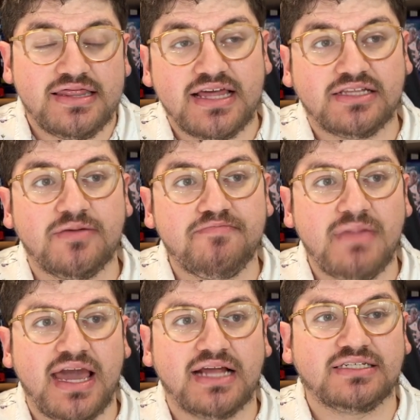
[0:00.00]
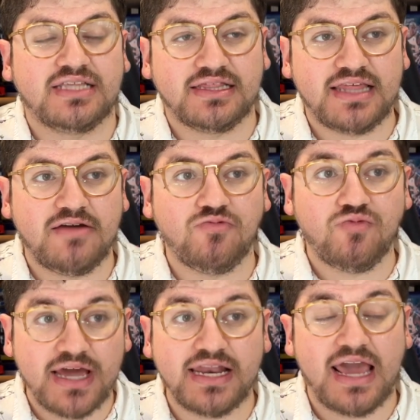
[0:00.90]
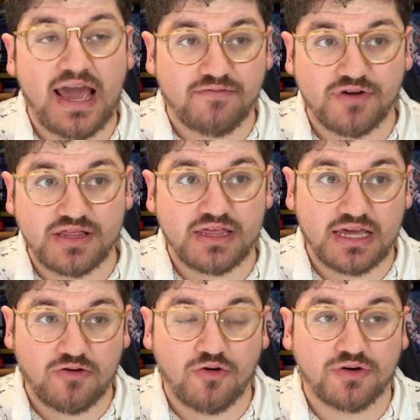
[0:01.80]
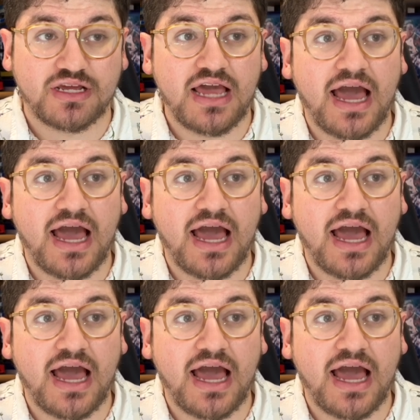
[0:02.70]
that demands that they win everything or